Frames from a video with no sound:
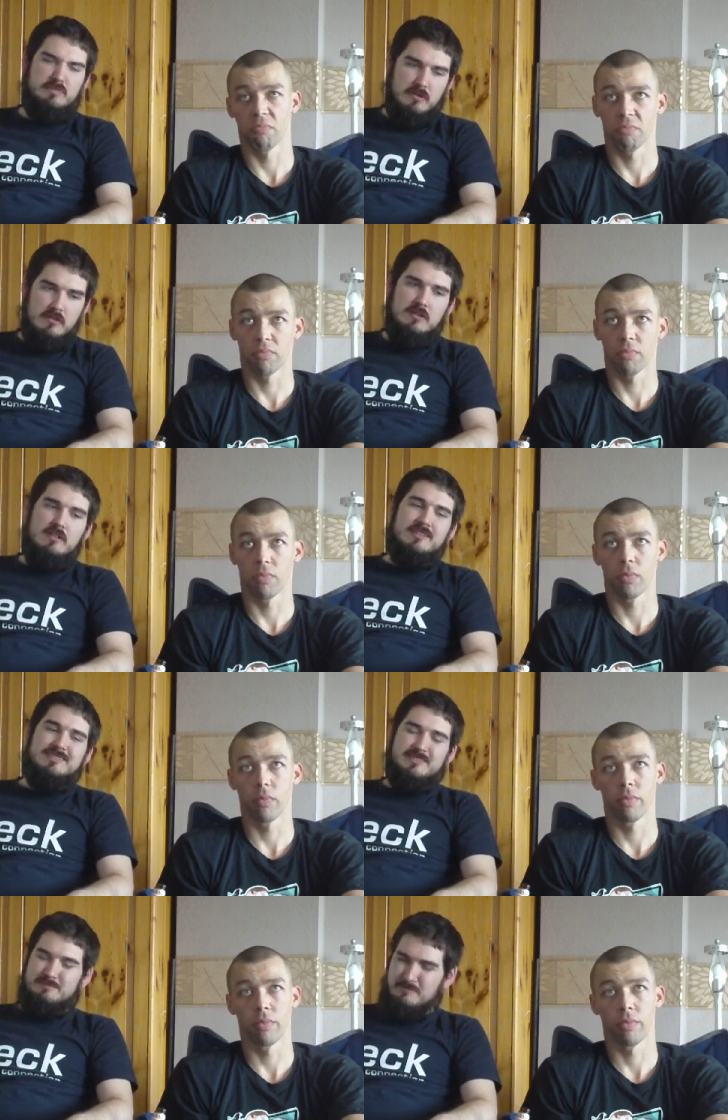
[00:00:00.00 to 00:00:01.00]
Speaker 1: But
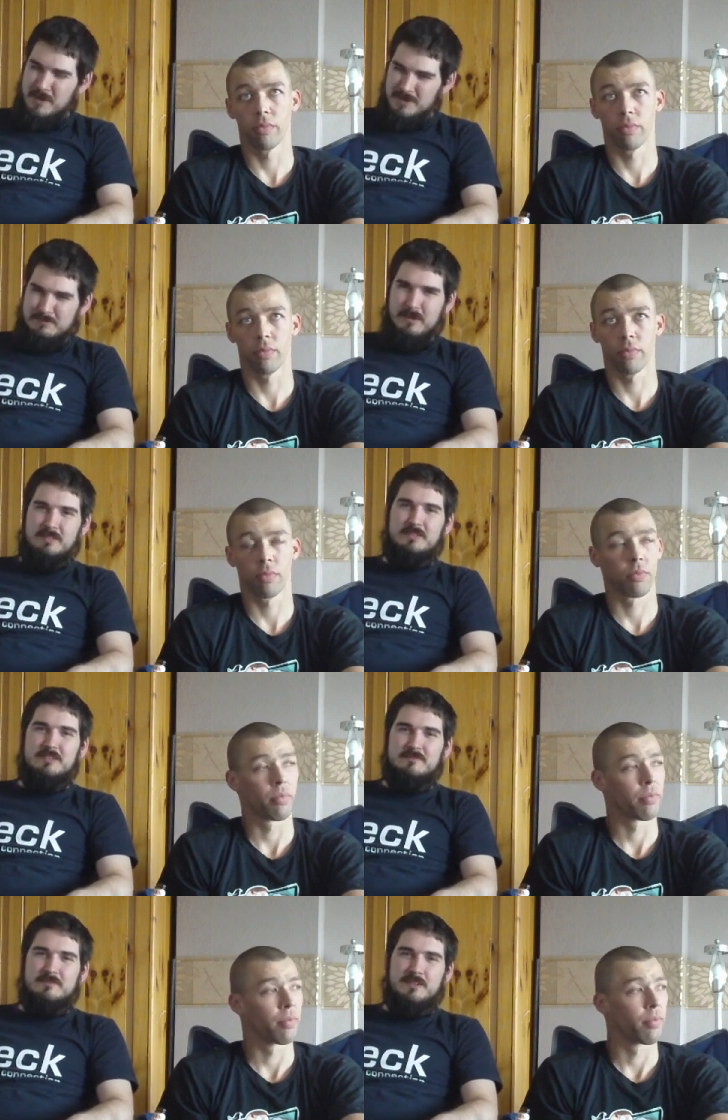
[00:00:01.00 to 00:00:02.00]
she's most well
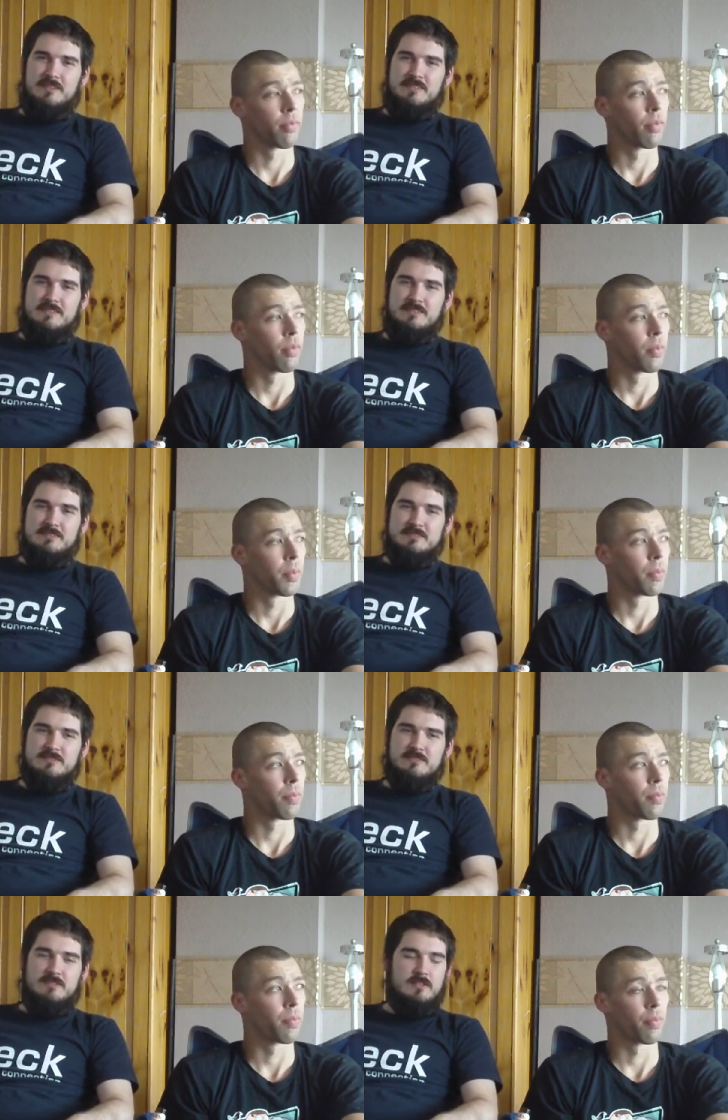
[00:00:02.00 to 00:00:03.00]
known for those
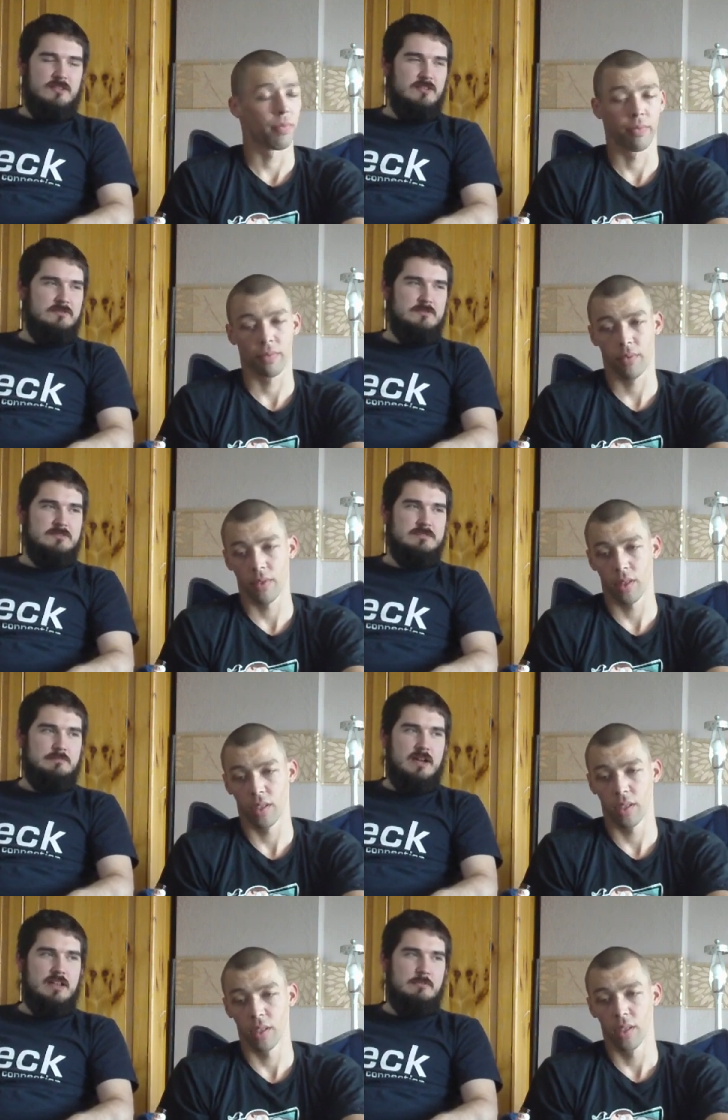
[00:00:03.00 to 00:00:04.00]
god awful
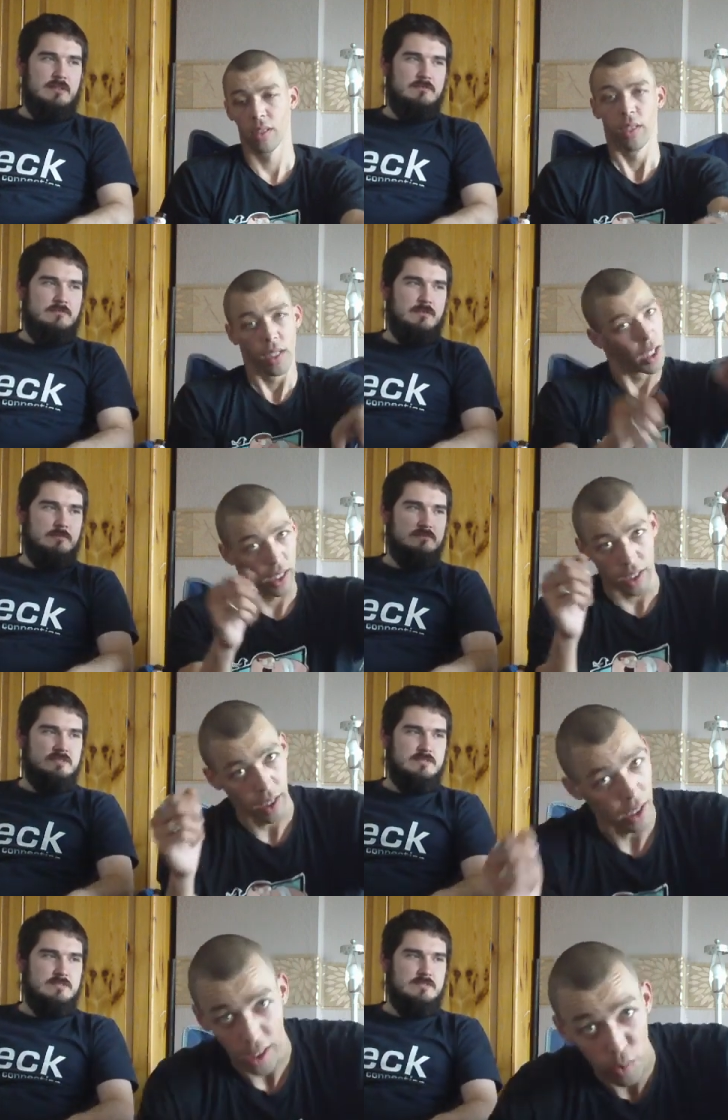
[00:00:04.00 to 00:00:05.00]
Spider-Man
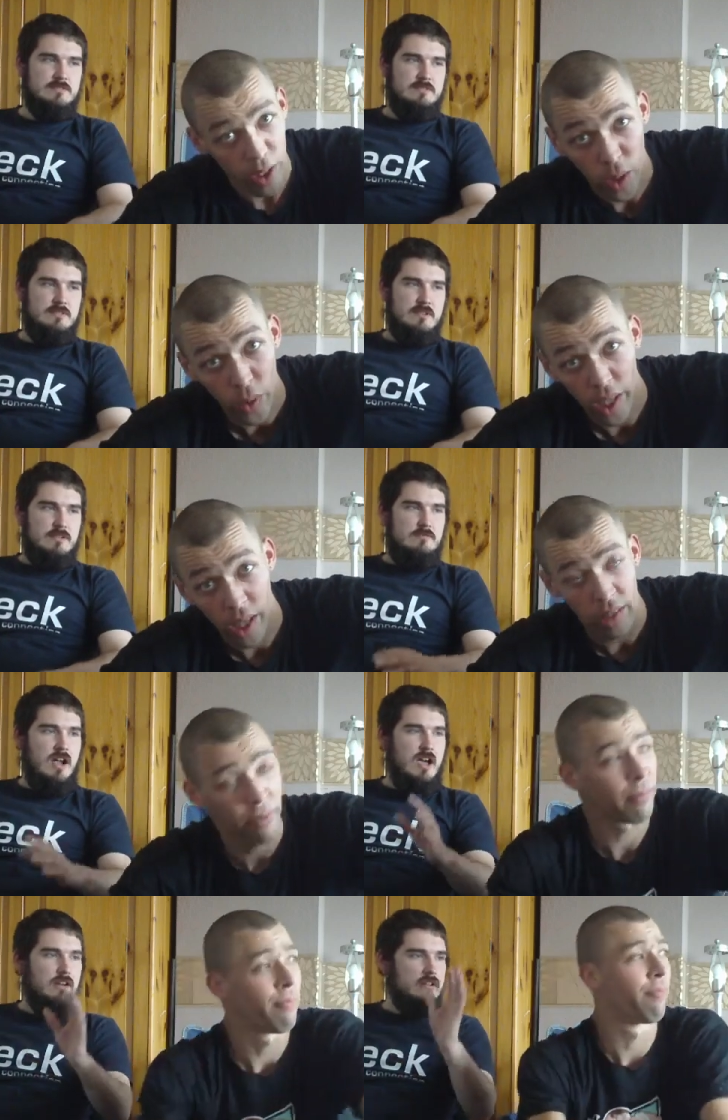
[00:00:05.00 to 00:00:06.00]
films.
Speaker 2: Here we go again.
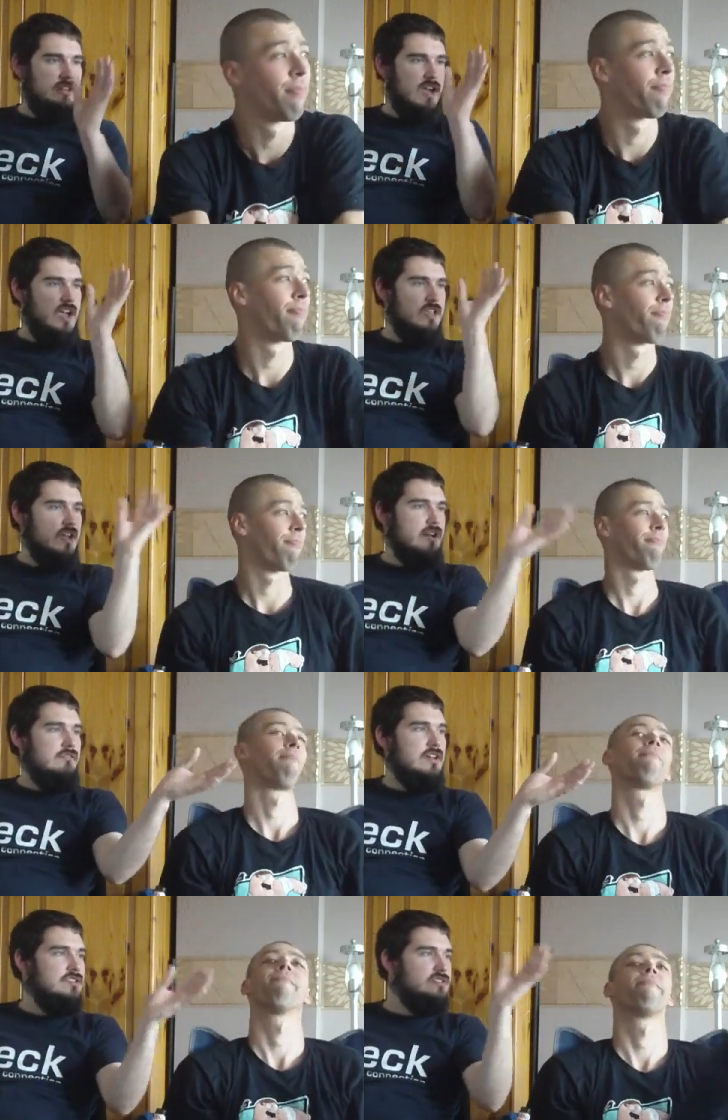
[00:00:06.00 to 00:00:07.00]
Speaker 1: Right. Okay. Yeah.
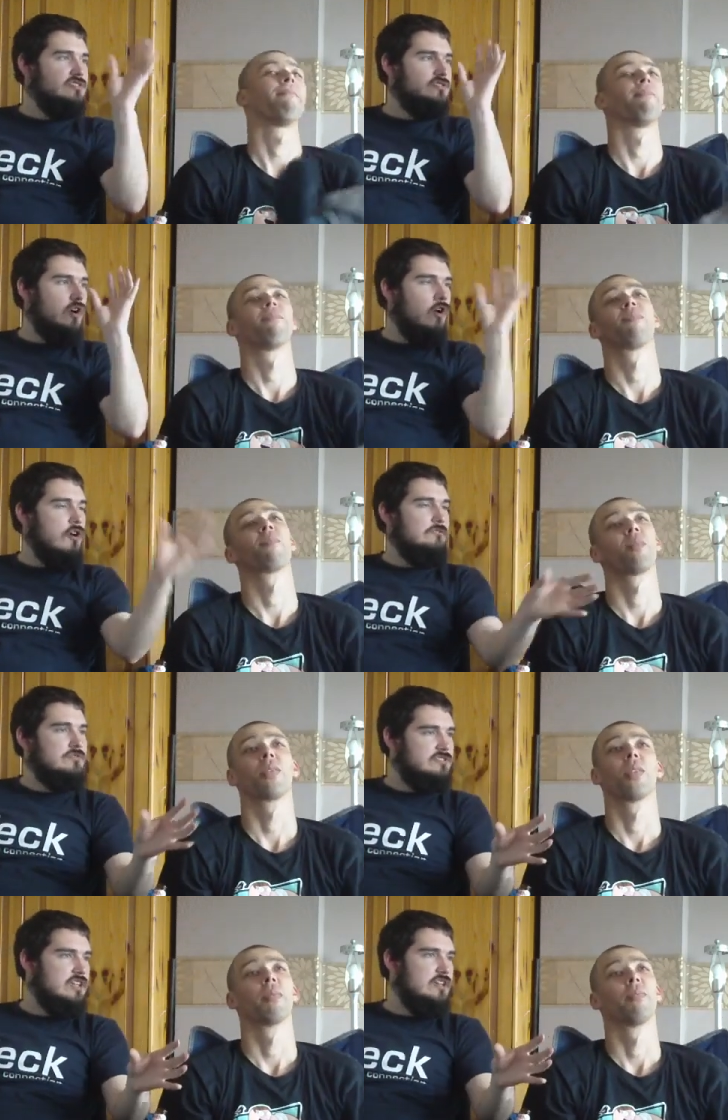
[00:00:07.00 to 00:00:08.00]
Right. They're just
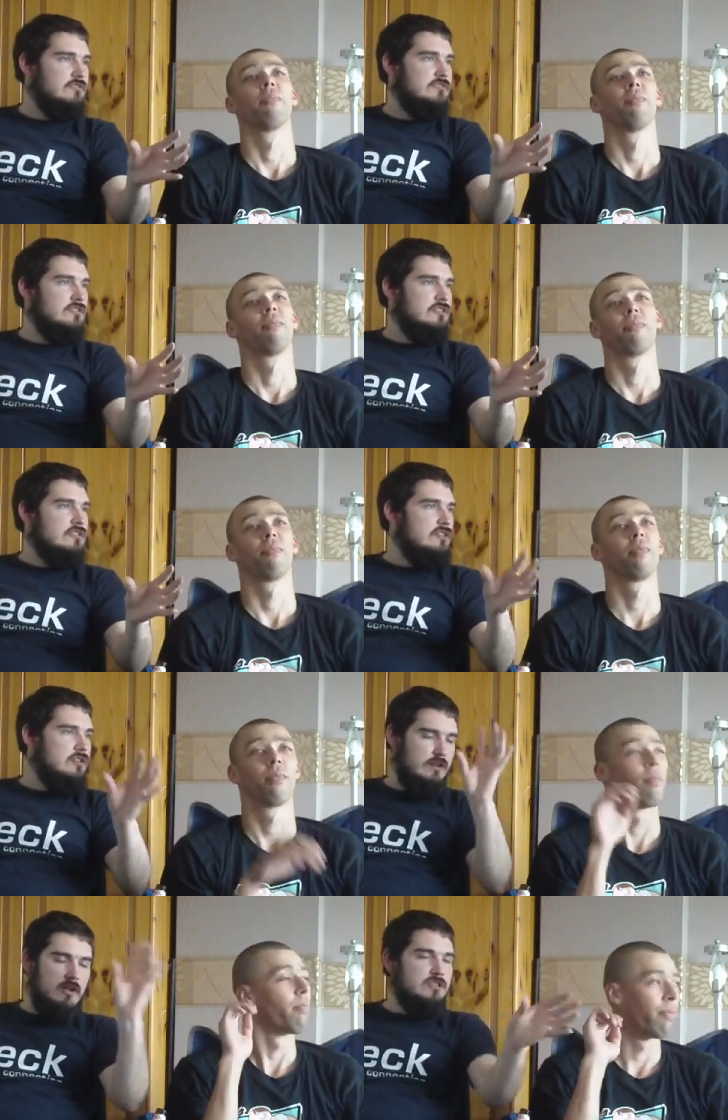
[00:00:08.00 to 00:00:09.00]
awful, Steve.
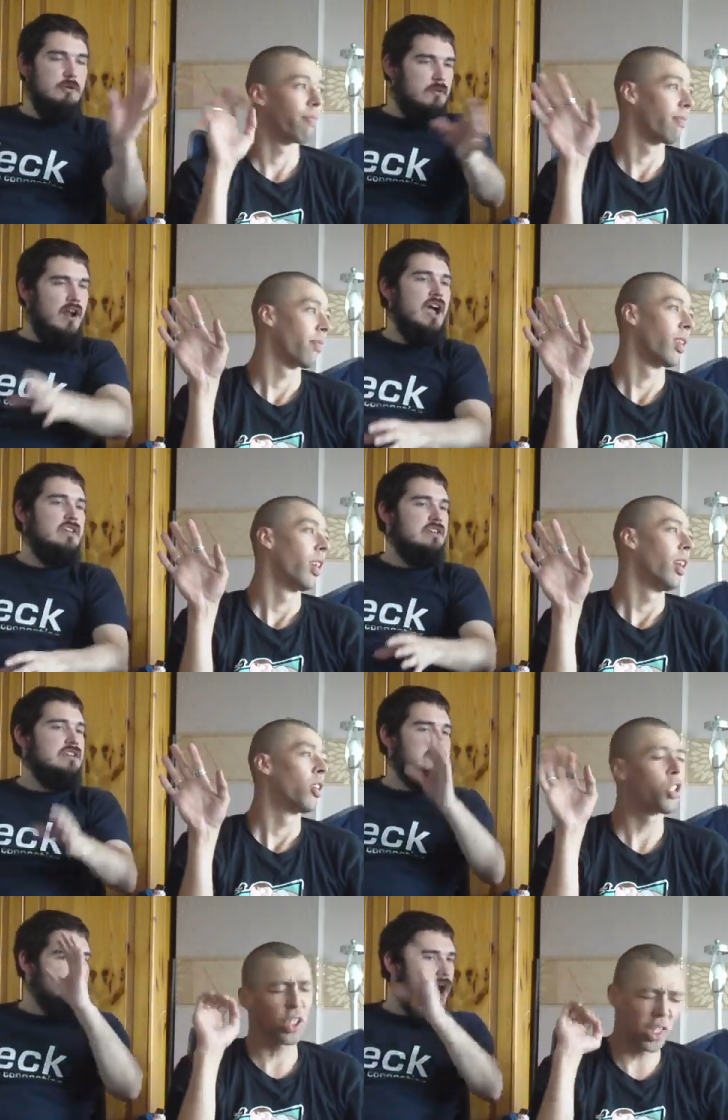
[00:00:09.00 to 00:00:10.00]
You've got to do it right.
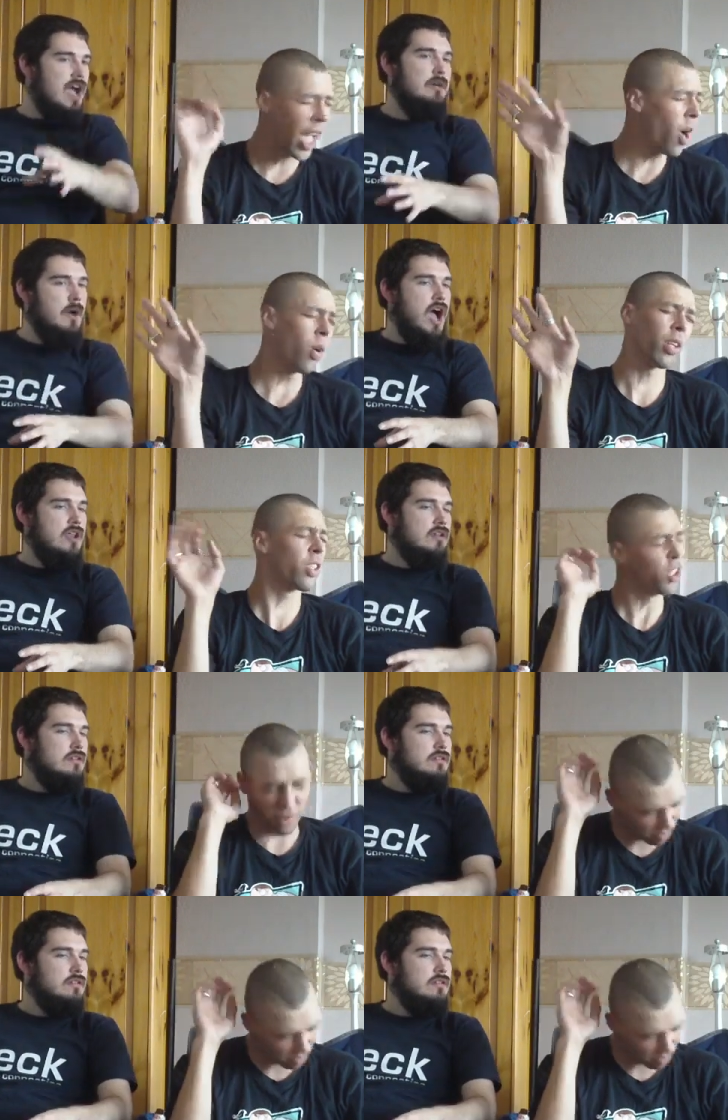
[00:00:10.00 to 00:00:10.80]
He's Spider-Man.